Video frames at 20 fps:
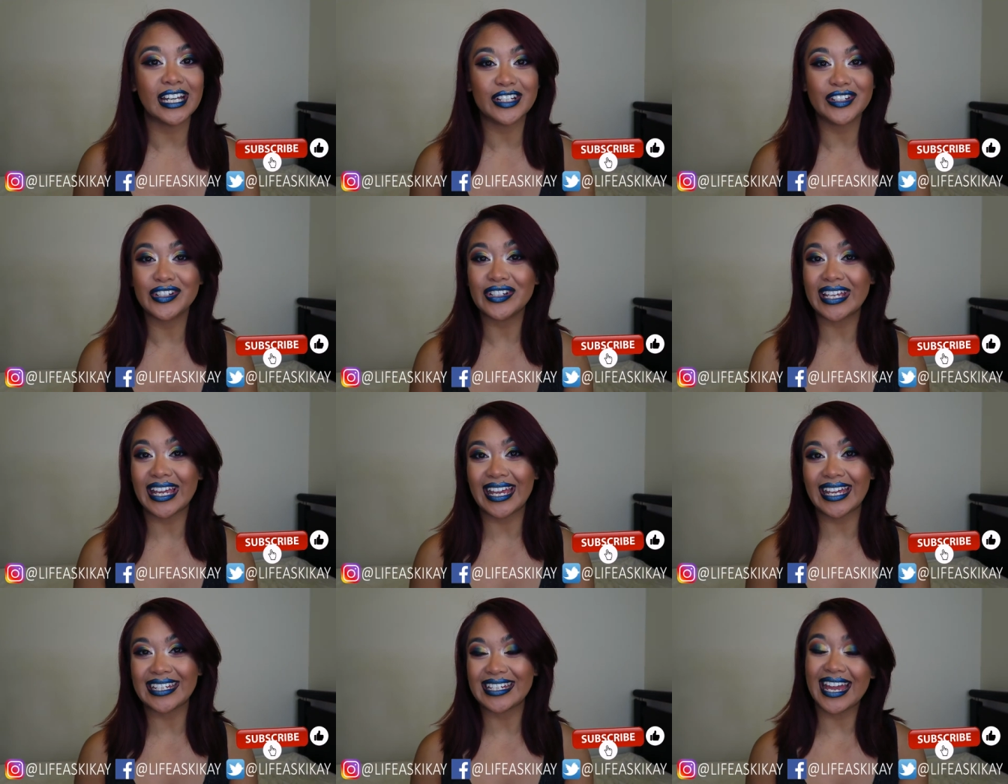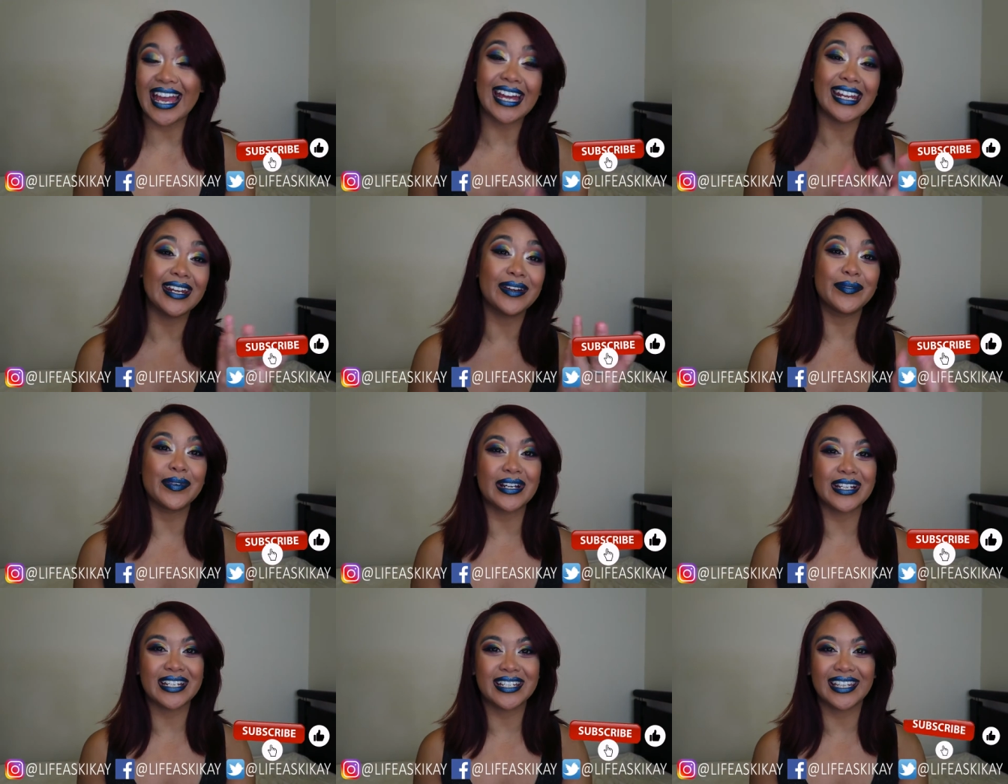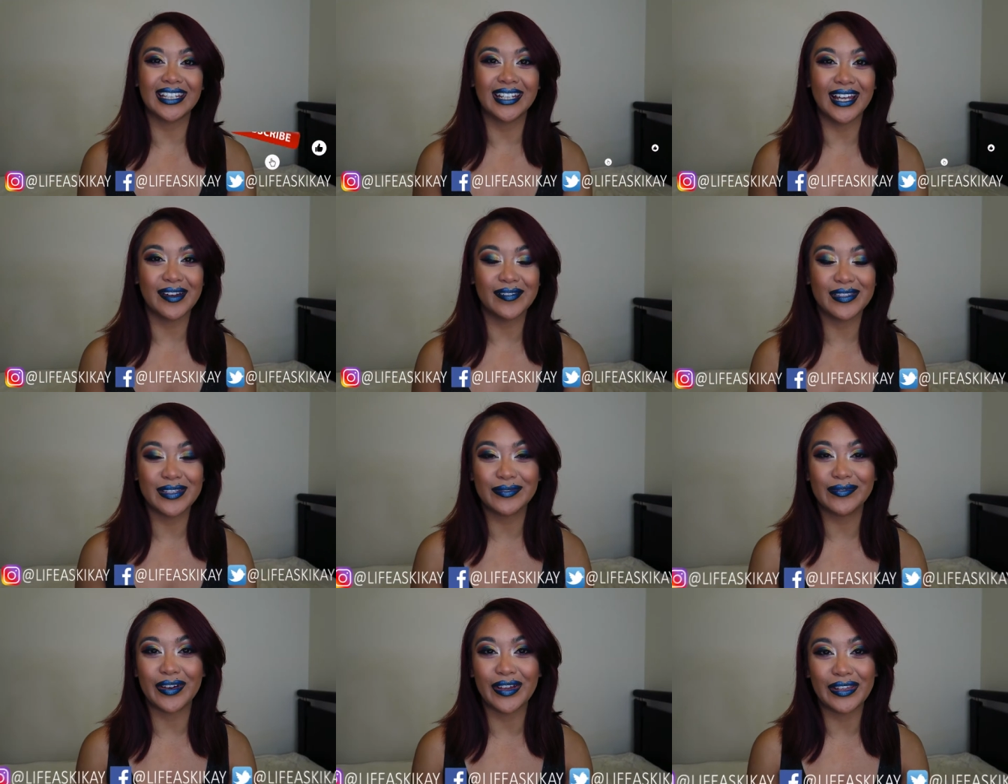educate, and enrich the
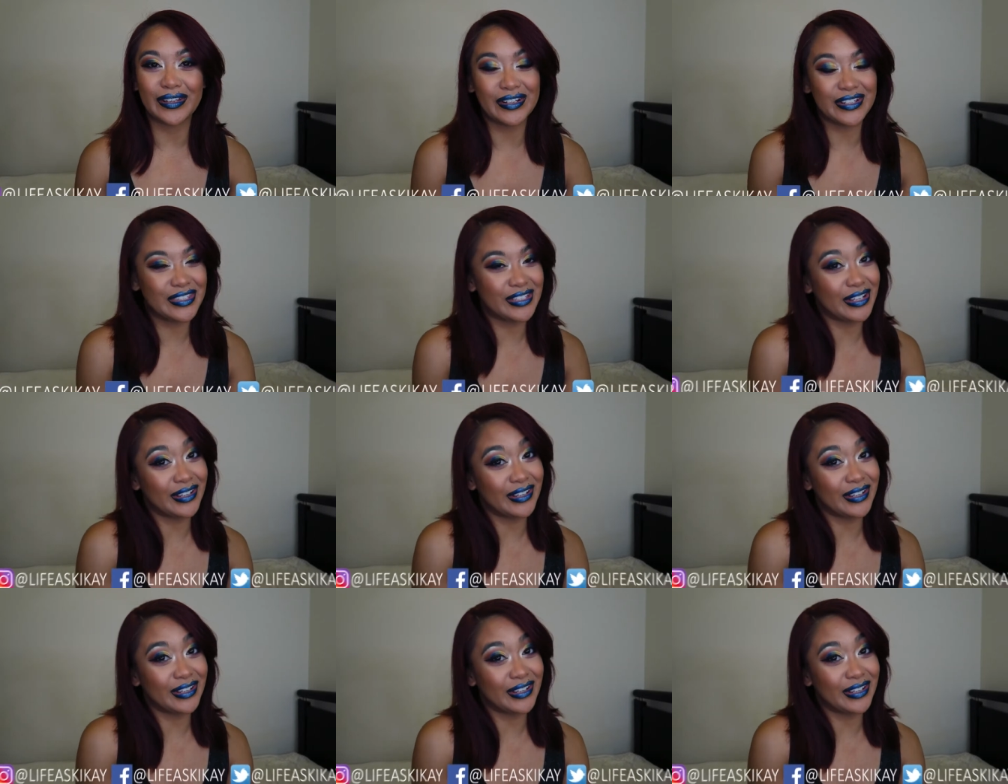lives of others.